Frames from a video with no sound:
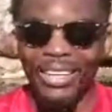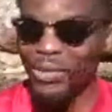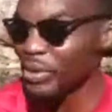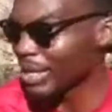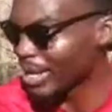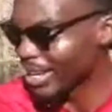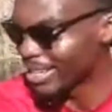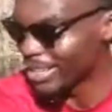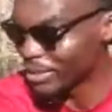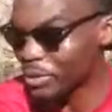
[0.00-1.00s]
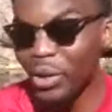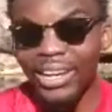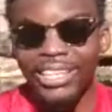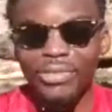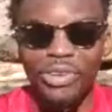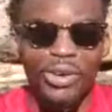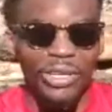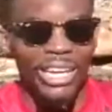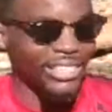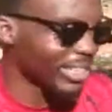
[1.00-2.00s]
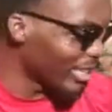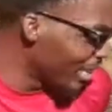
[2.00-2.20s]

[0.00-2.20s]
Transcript: we are in a totally different location.